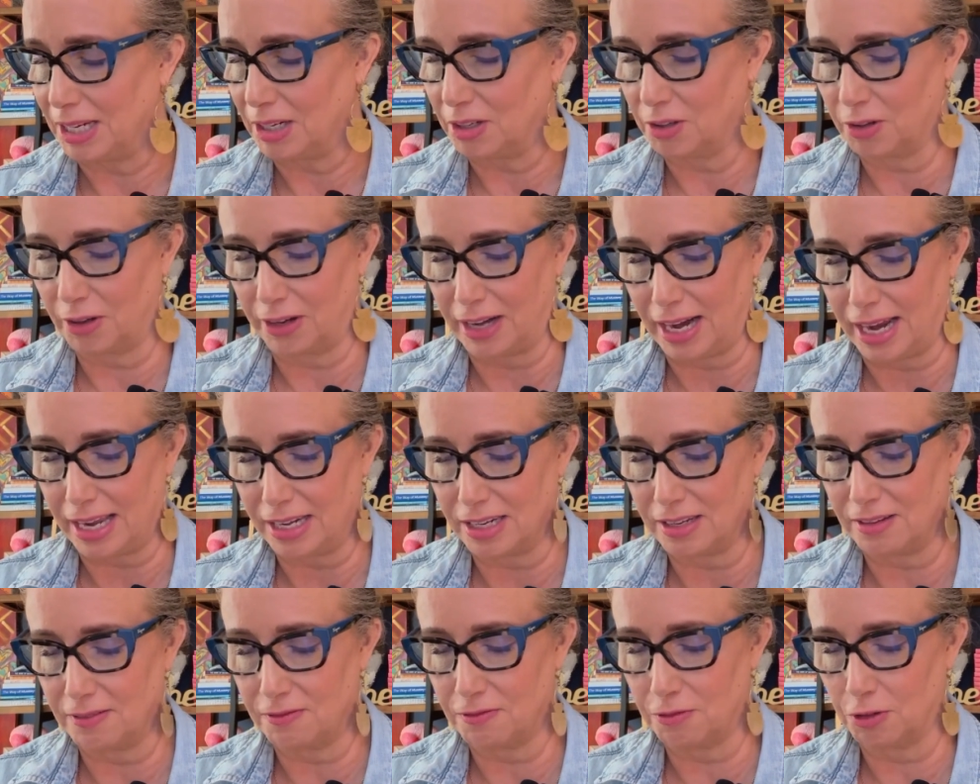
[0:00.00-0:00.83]

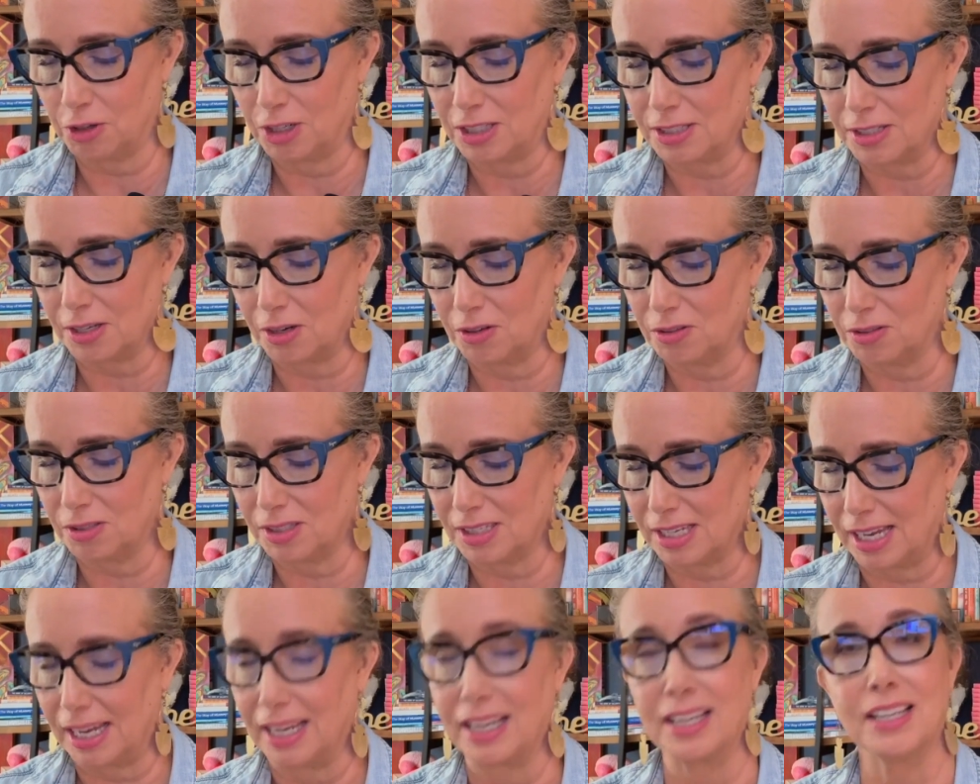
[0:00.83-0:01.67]
creative for its own
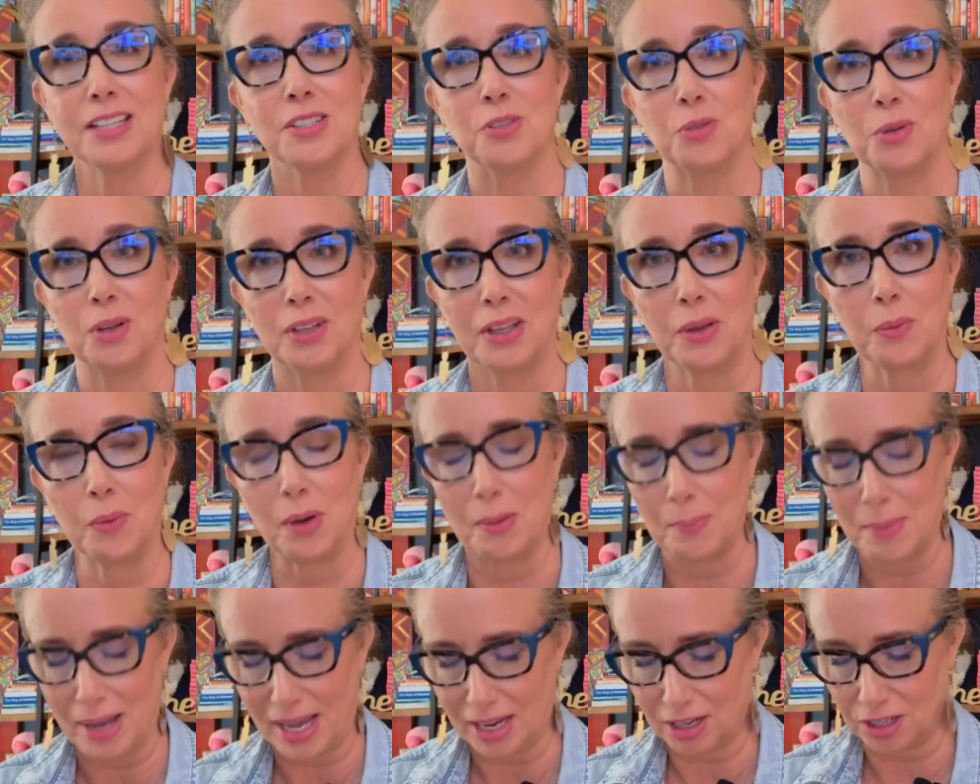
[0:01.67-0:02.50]
sake is really
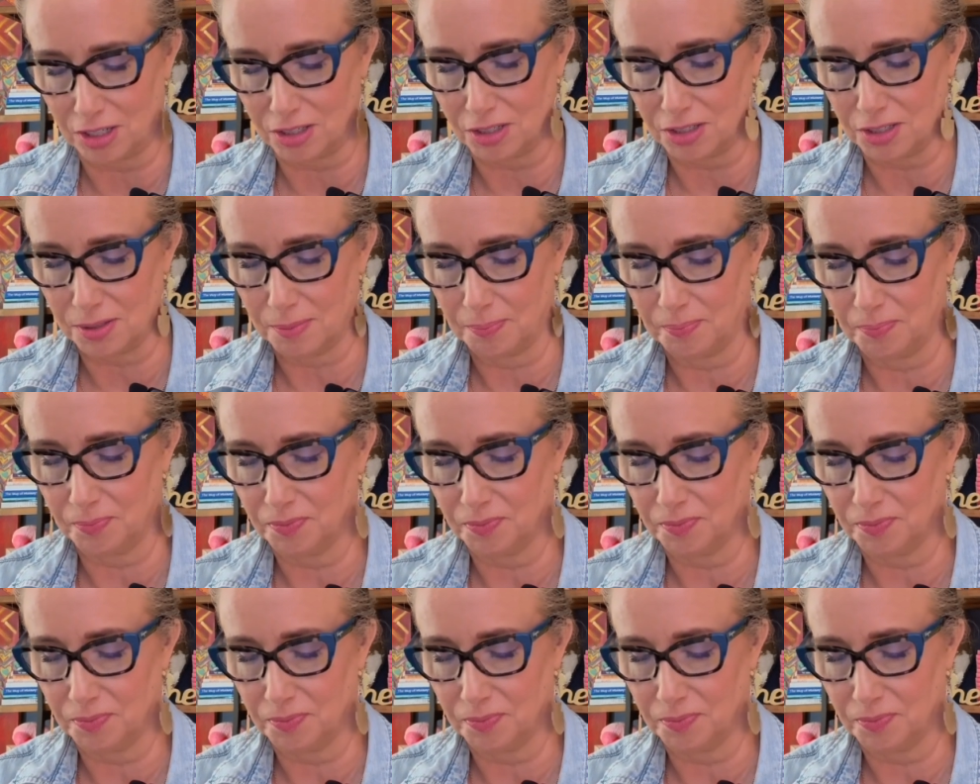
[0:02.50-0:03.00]
what matters.